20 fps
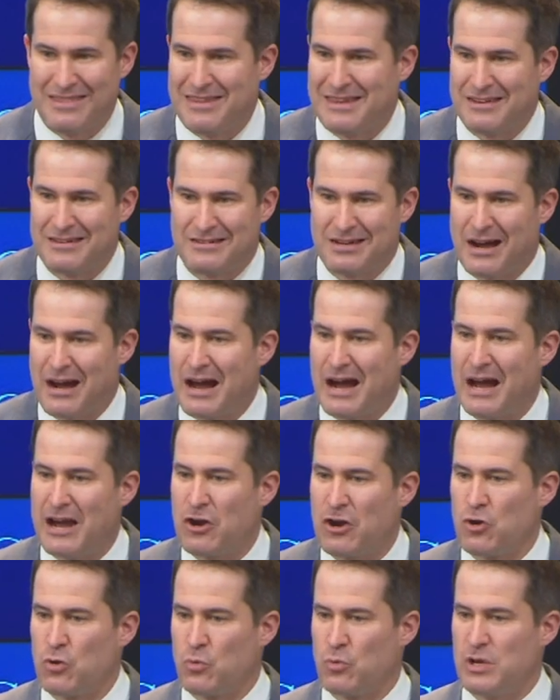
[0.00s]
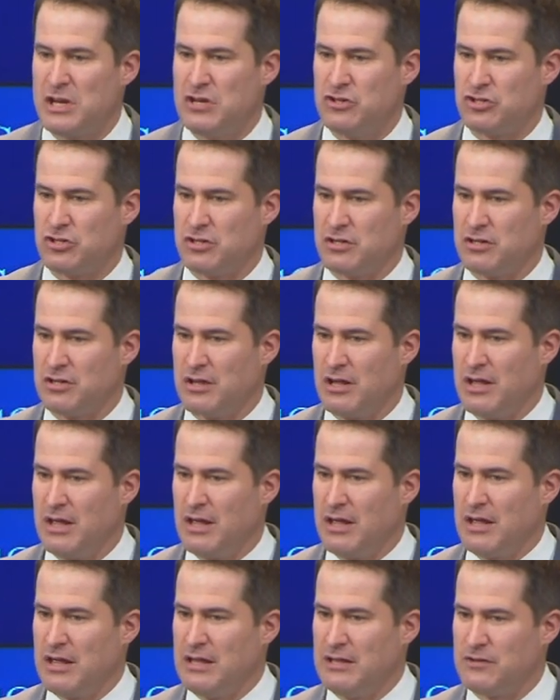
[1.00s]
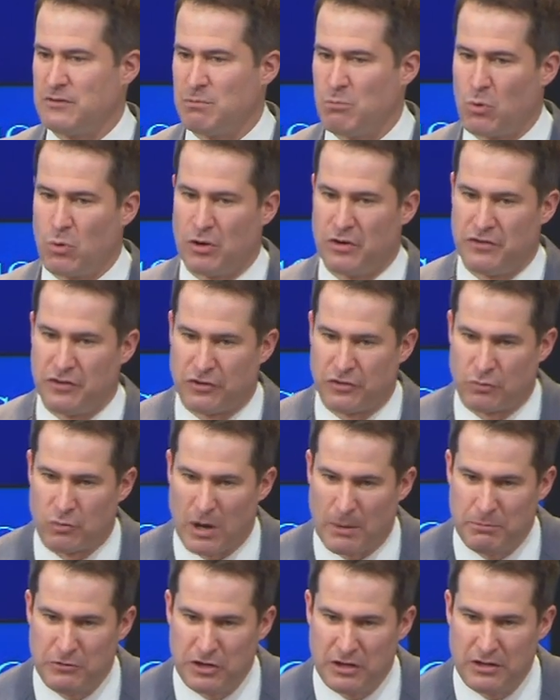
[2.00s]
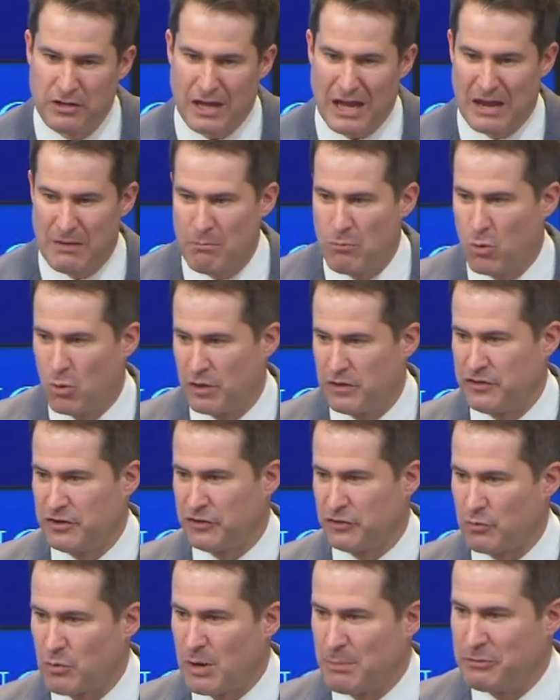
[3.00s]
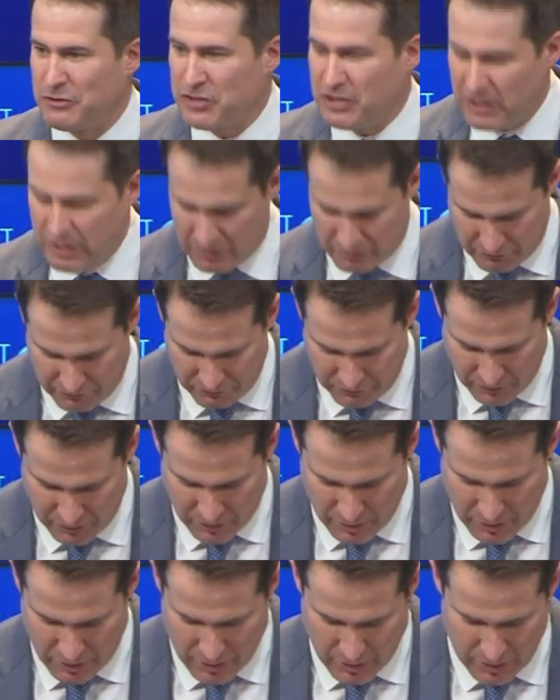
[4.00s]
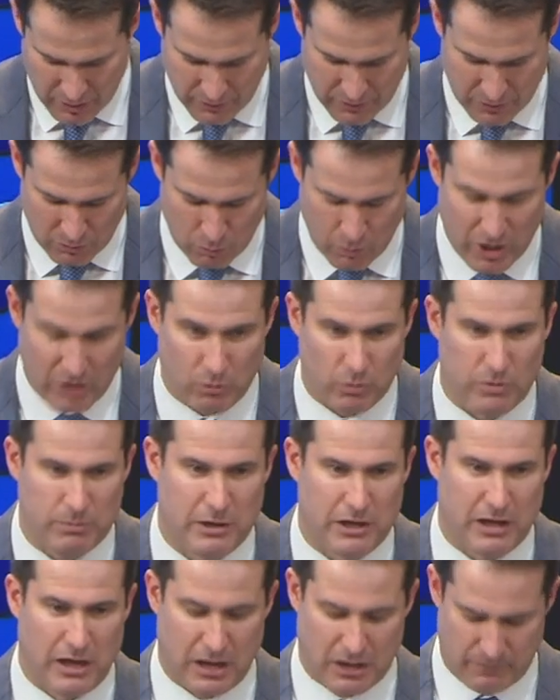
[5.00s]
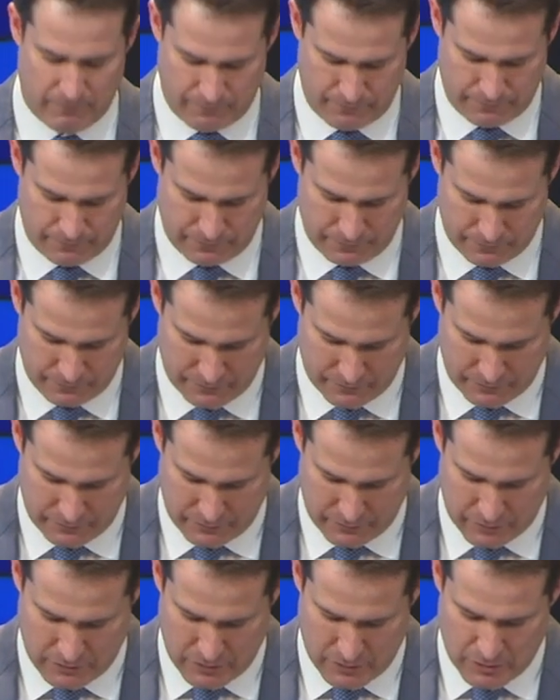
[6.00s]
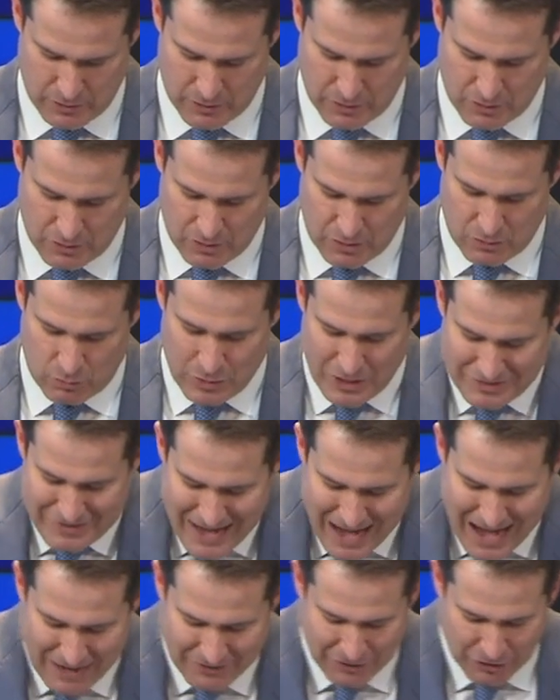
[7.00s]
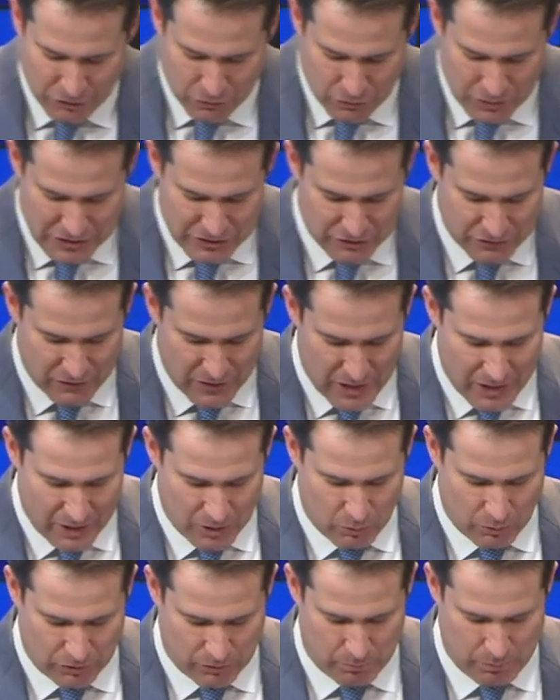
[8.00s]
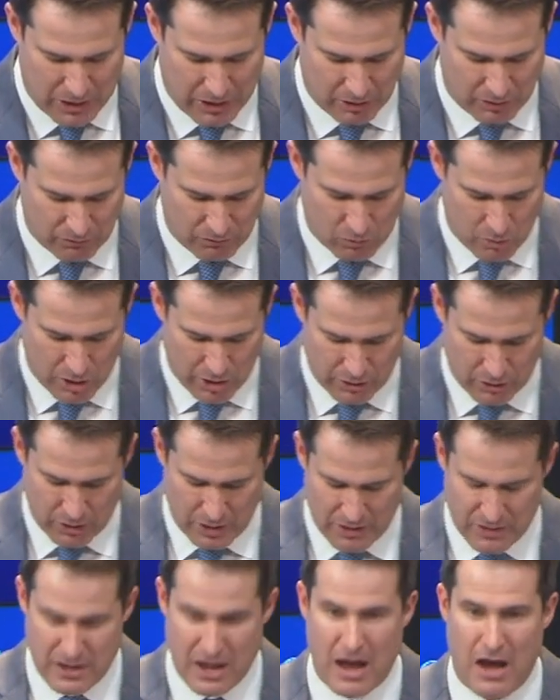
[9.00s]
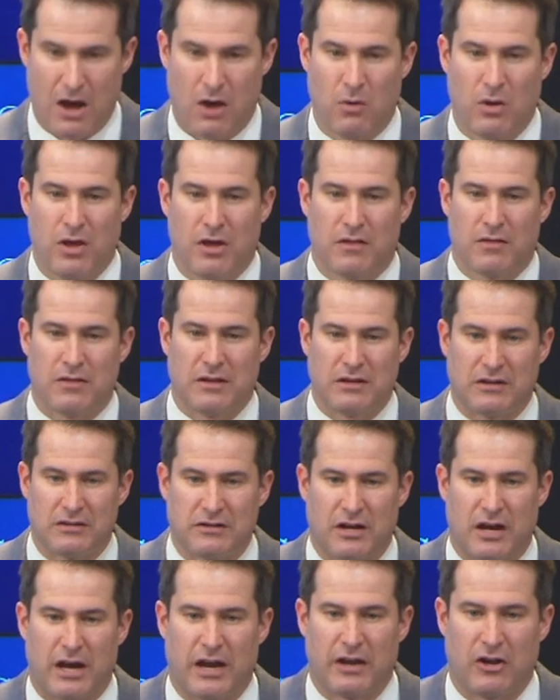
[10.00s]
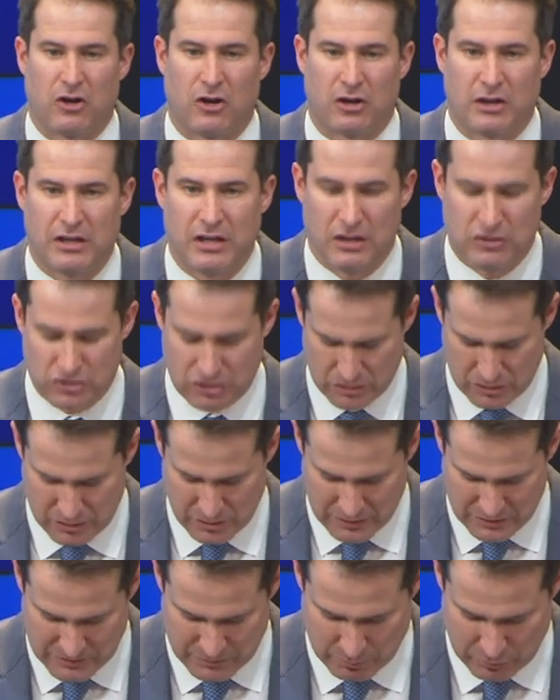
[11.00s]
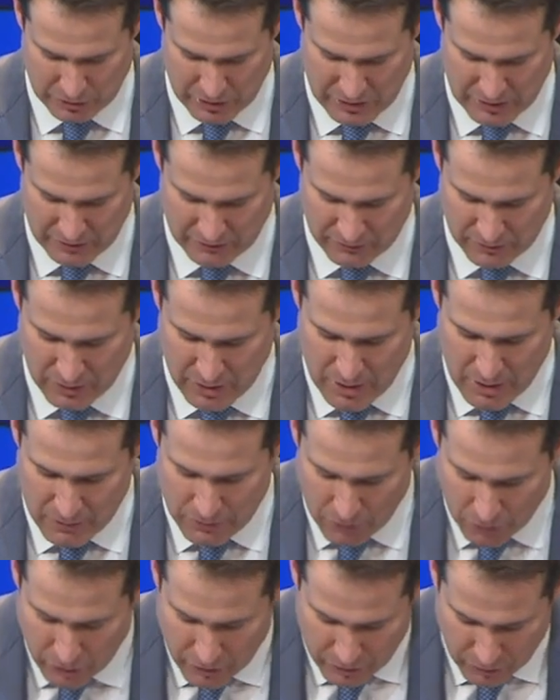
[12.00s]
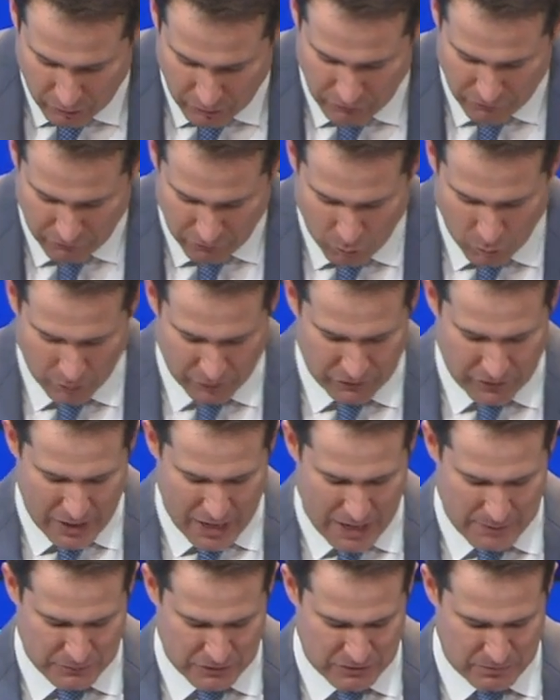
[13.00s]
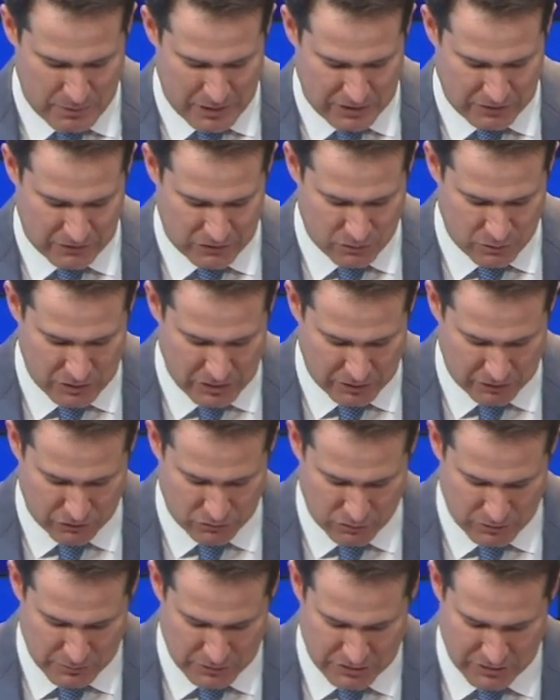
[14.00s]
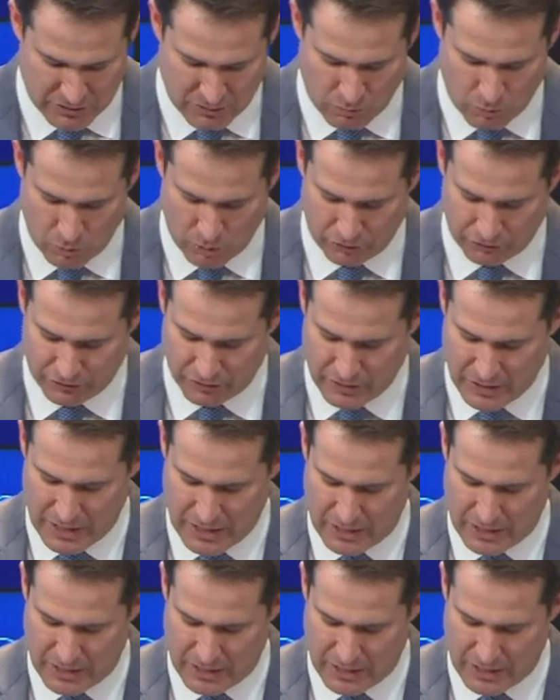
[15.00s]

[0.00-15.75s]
And the entire region is more disrupted and more disruptive than when we began. We attacked a grease fire with a pail of water, and now the entire kitchen is ablaze. There are nearly four times as many Sunni extremists in the world